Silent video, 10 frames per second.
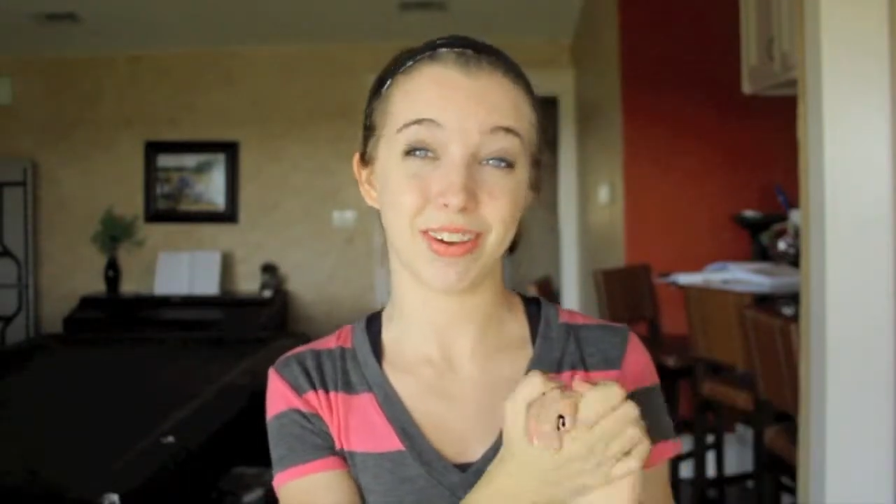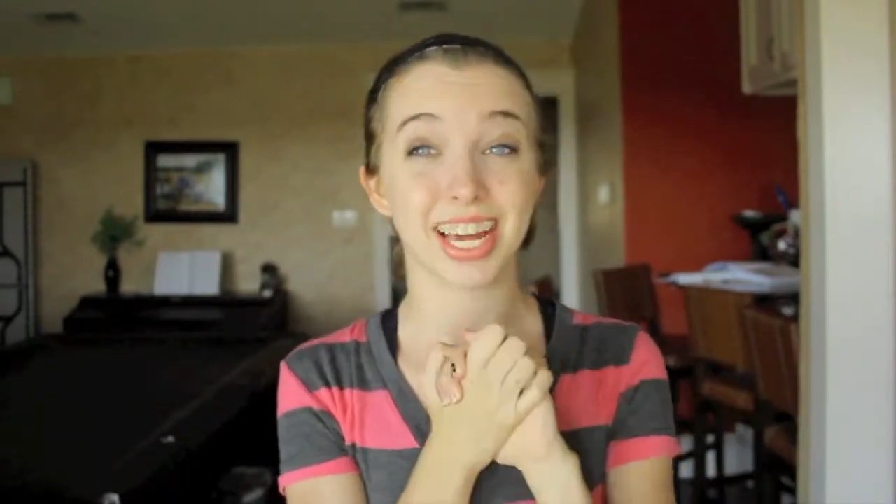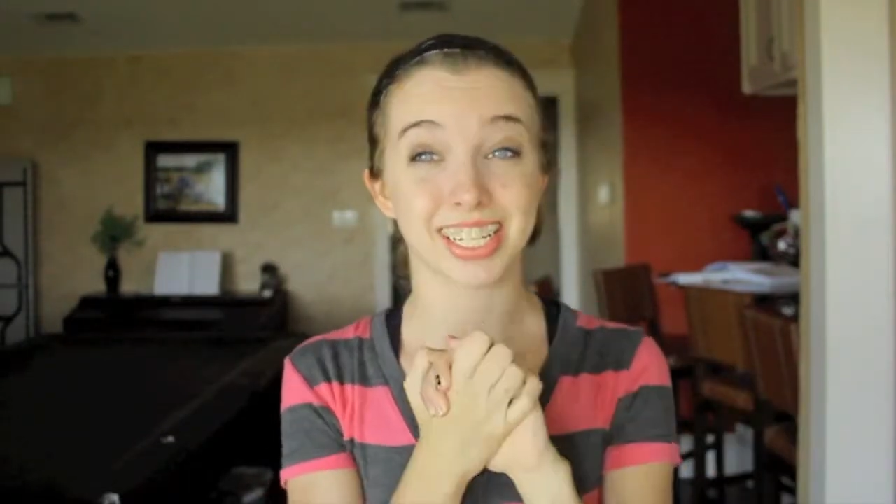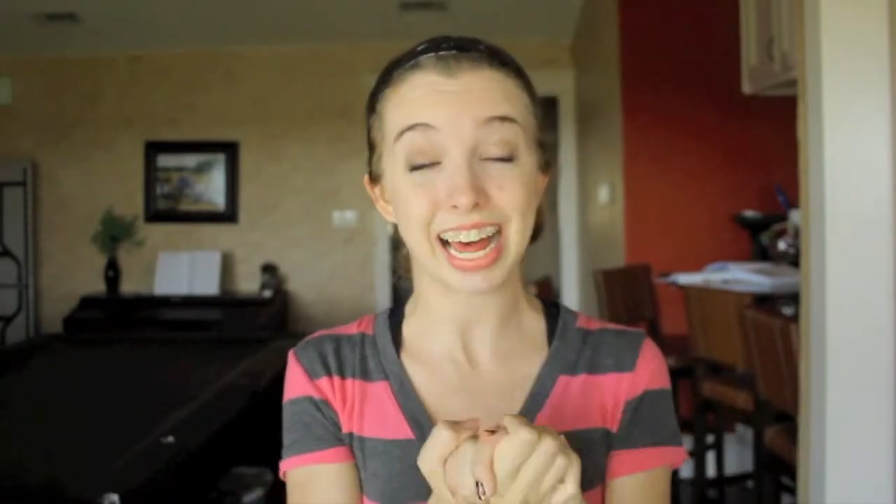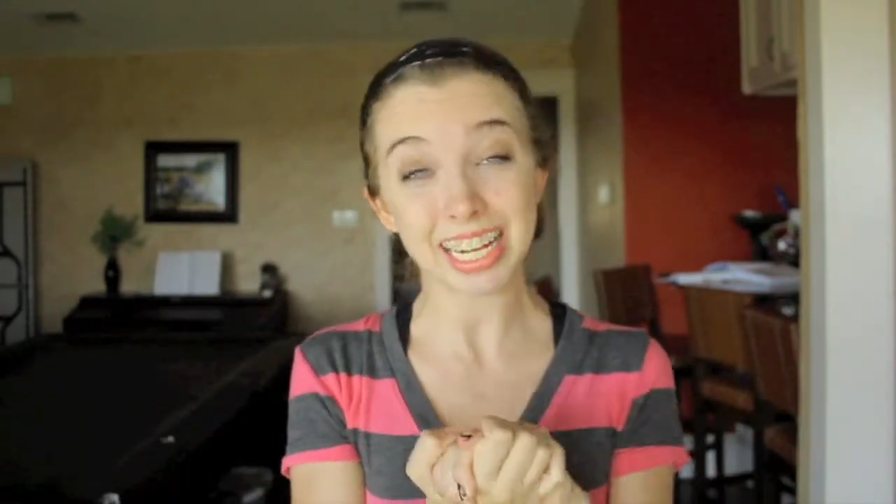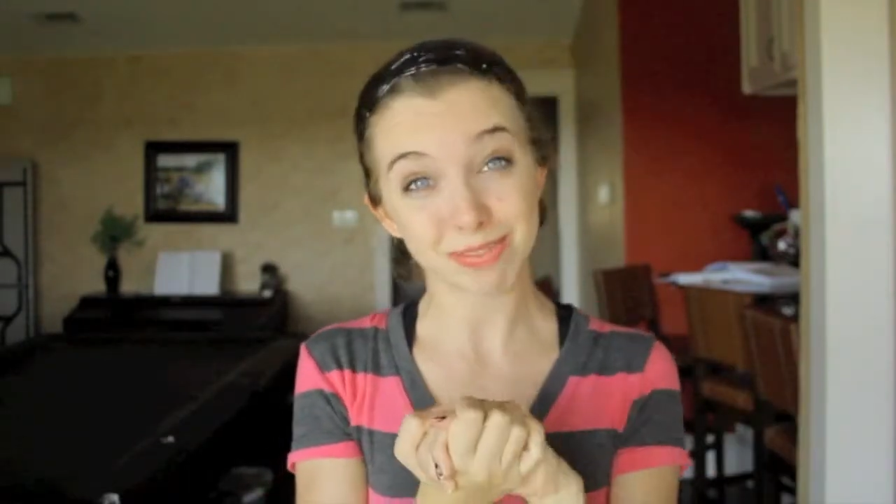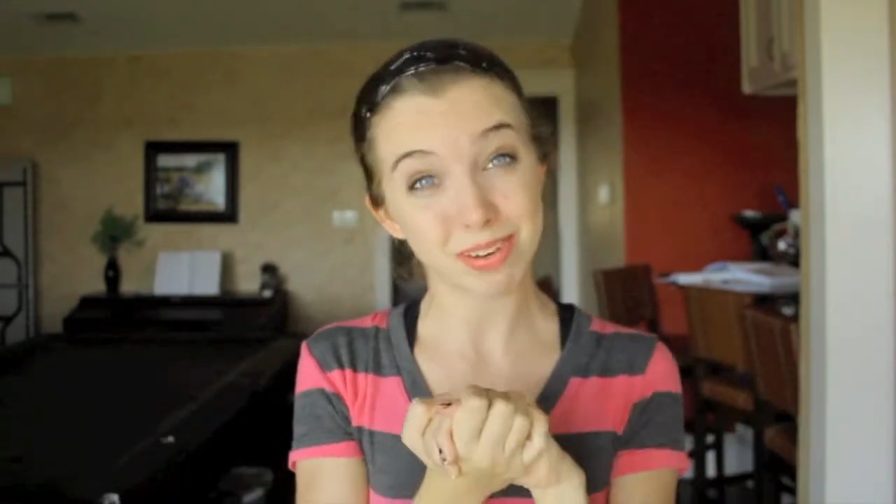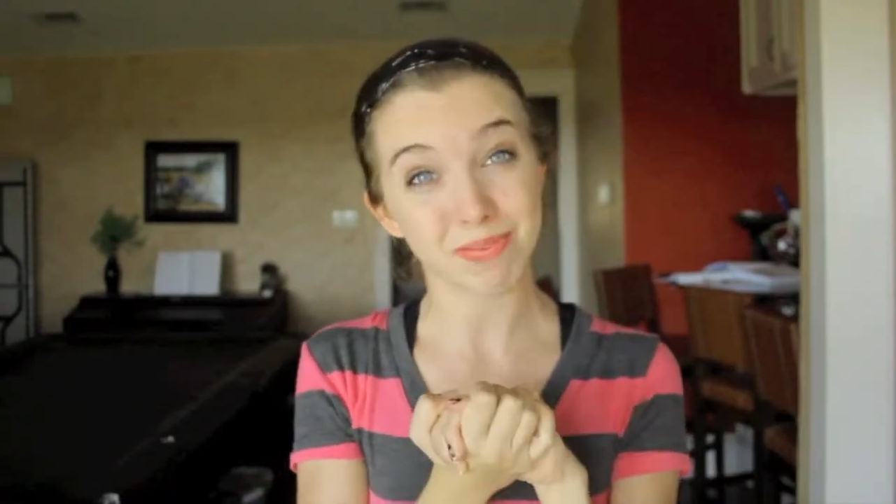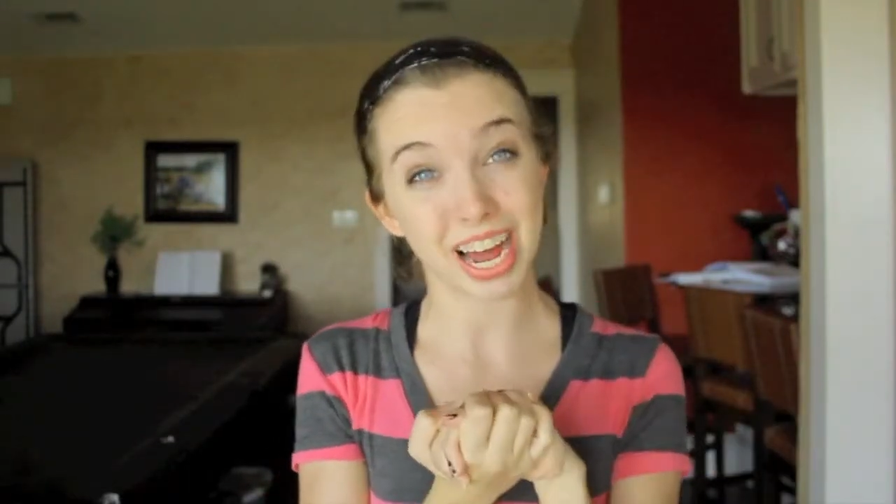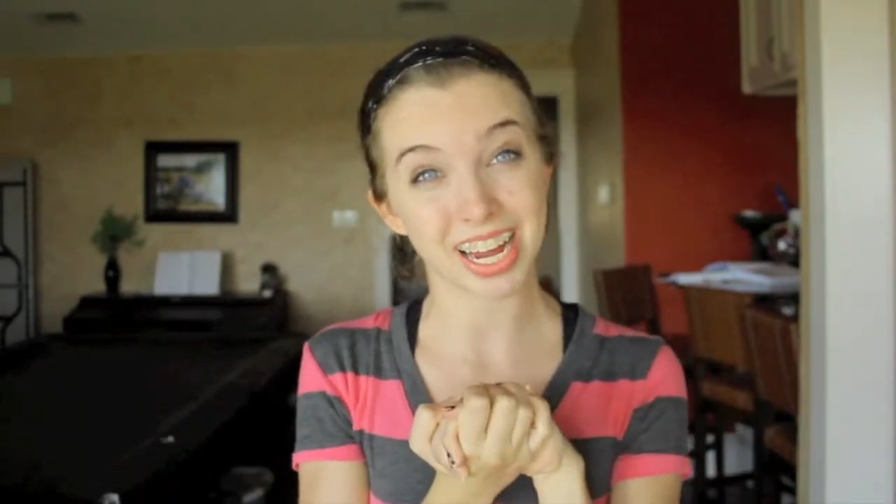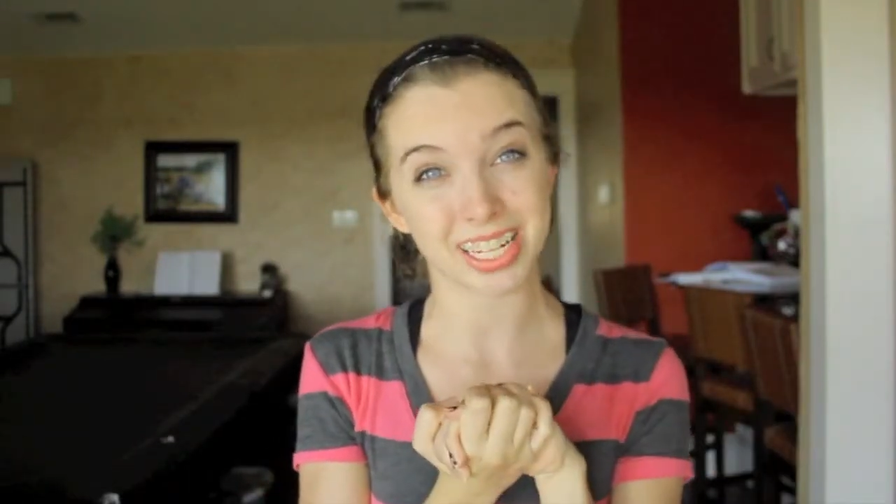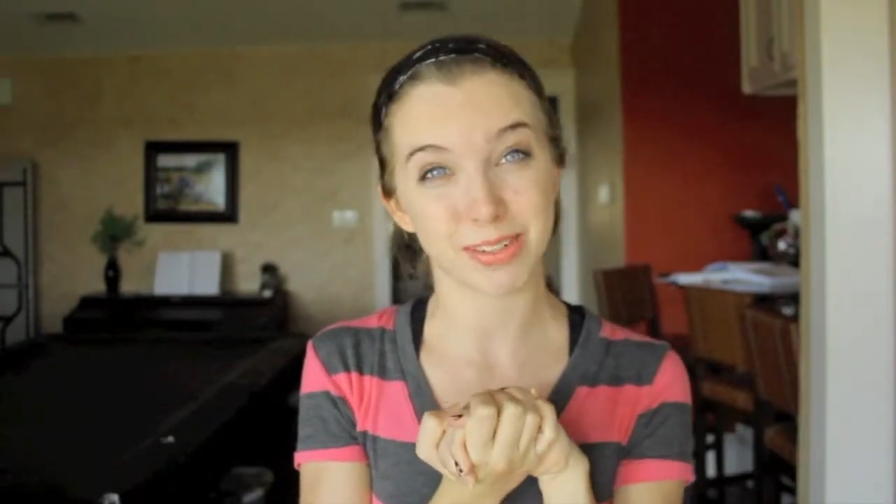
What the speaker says: because that's been my